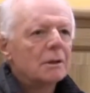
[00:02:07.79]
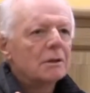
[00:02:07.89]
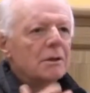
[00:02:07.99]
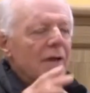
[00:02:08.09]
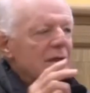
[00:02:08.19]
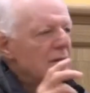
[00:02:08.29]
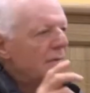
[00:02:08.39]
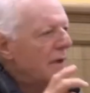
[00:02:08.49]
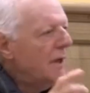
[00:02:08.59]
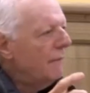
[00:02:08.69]
So that's the
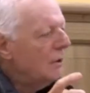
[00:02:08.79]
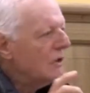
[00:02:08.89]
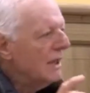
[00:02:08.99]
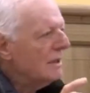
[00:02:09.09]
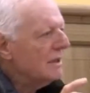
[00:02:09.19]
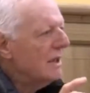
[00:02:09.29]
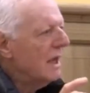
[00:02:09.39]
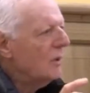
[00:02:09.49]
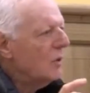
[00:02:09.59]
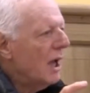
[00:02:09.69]
very first
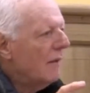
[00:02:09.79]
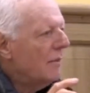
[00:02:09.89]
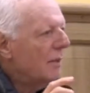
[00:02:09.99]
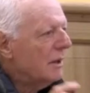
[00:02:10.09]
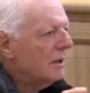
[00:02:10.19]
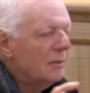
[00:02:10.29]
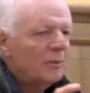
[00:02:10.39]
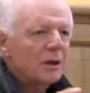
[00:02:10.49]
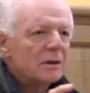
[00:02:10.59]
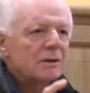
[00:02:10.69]
understanding we have about the
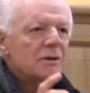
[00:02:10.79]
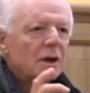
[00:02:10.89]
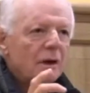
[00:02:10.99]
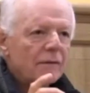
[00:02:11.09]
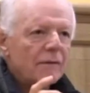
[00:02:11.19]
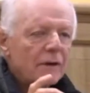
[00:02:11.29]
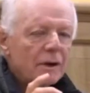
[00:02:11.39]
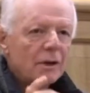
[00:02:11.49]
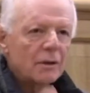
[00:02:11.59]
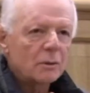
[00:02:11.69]
appearance of
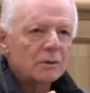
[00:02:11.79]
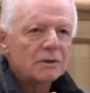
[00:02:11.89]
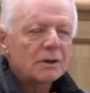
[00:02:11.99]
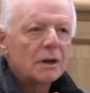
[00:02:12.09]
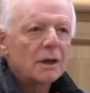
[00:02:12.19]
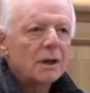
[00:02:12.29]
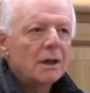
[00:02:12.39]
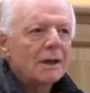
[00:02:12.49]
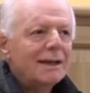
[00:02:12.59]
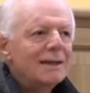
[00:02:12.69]
thoughts.
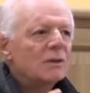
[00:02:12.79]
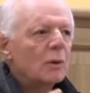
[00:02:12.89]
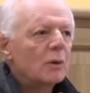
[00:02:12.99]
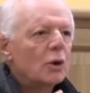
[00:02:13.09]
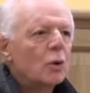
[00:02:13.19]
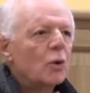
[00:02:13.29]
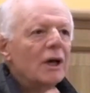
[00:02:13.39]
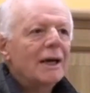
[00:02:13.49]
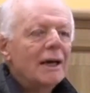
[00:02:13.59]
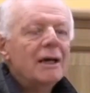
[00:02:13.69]
It is what we
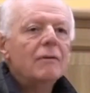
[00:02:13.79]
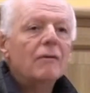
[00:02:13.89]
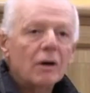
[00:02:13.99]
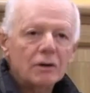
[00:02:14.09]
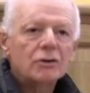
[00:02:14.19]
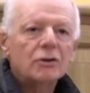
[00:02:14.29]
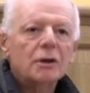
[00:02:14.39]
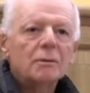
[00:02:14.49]
call involuntary.